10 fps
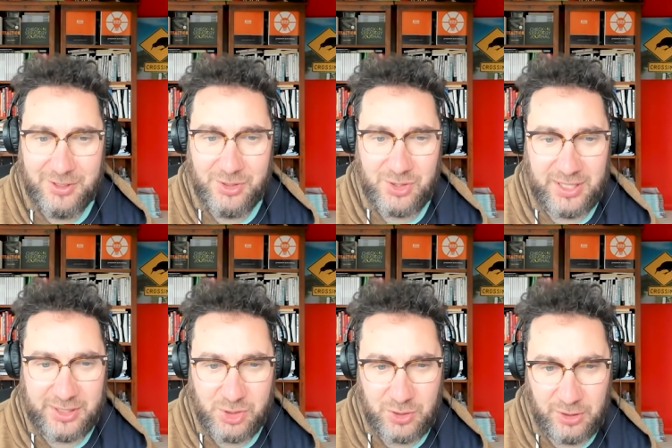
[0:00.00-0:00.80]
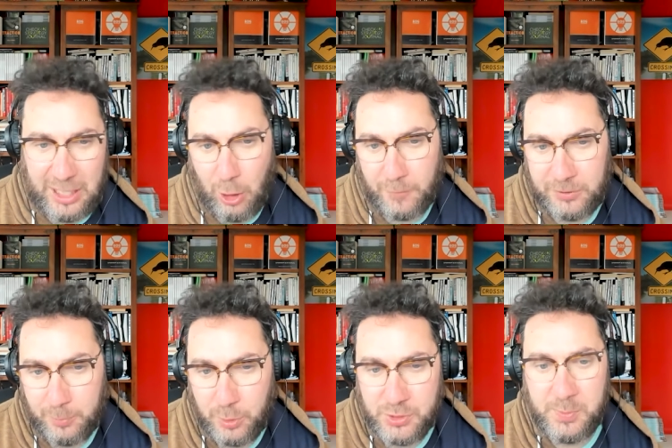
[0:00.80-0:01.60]
So that often
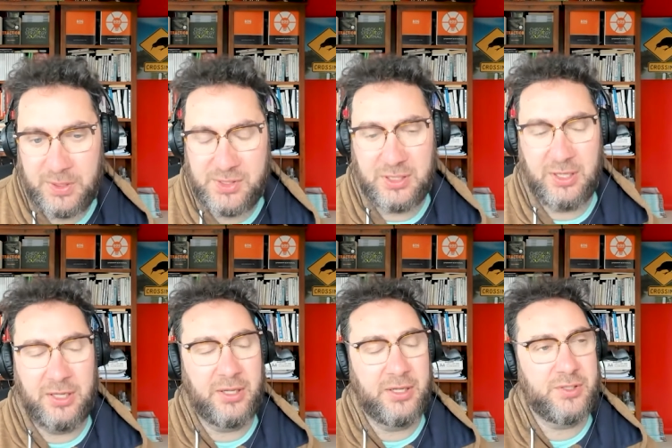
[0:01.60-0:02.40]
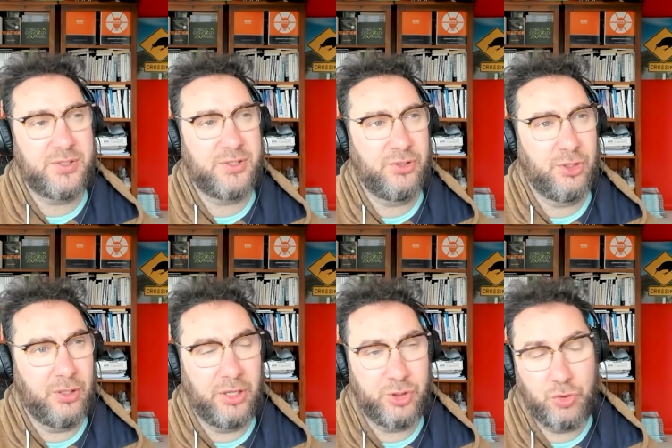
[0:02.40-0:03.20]
puts me as you know,
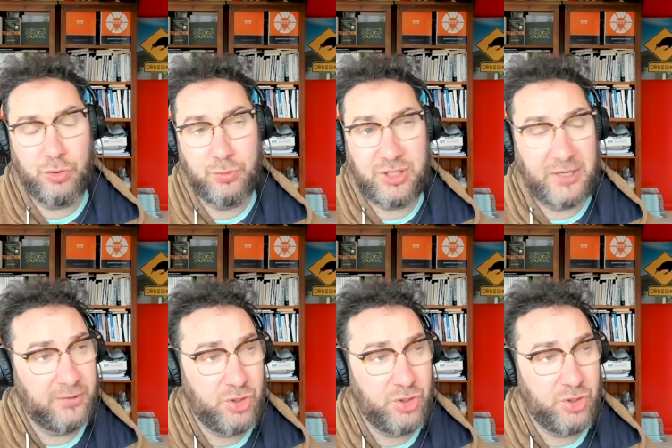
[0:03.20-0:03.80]
and I definitely